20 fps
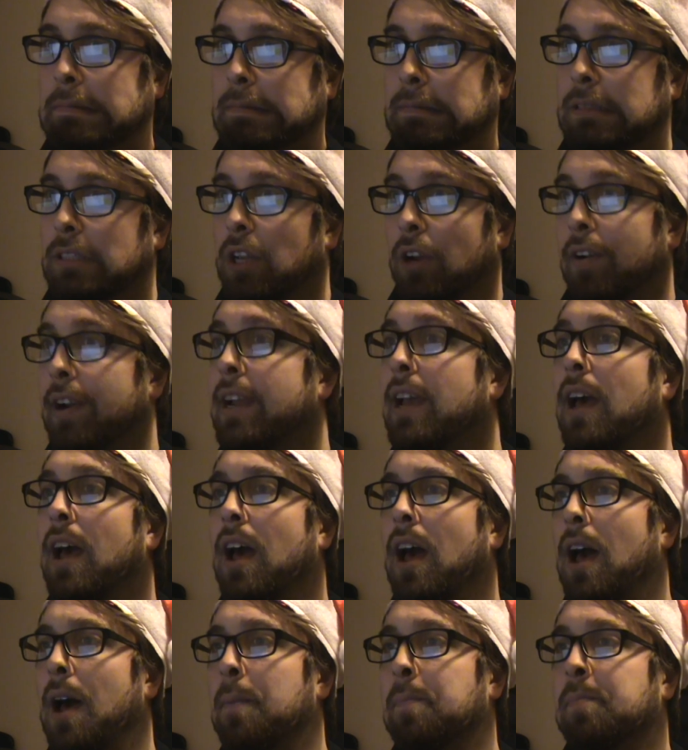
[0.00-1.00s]
sorry,
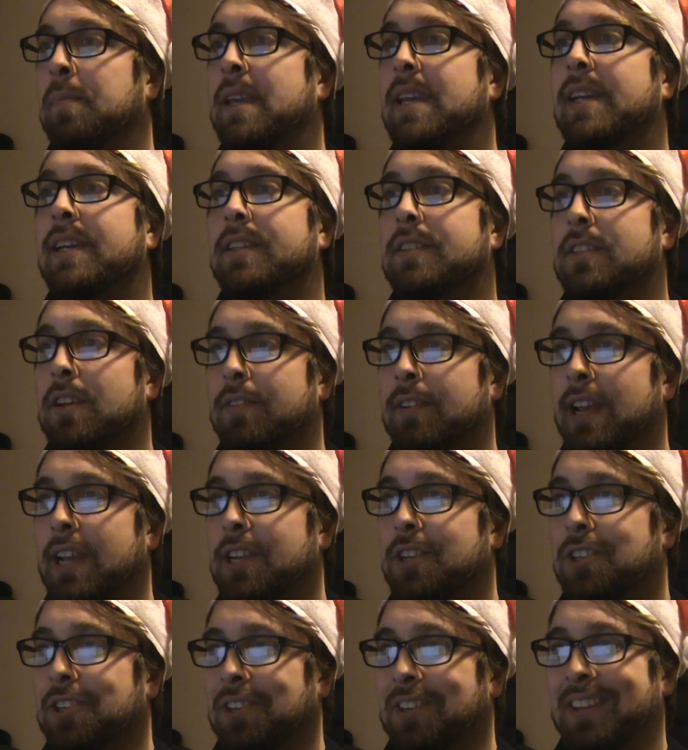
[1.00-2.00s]
a meager
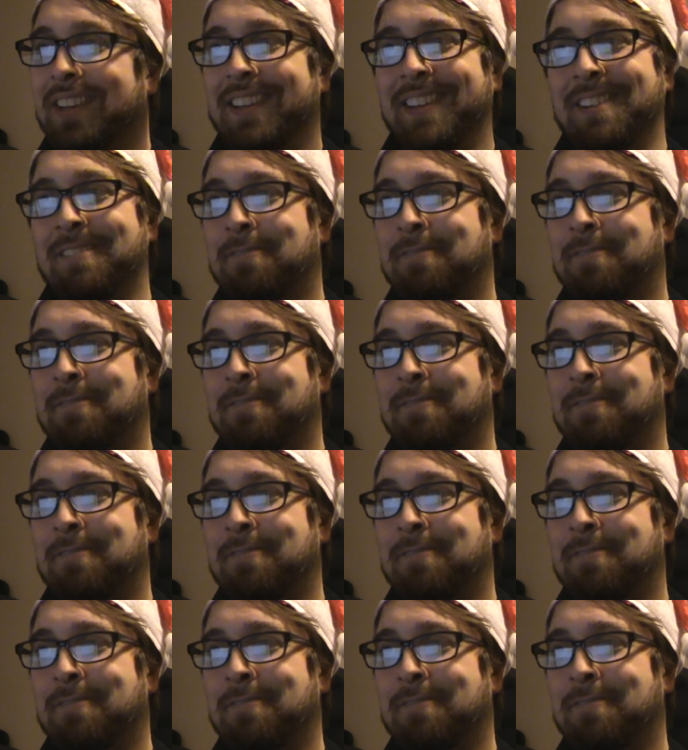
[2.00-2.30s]
donation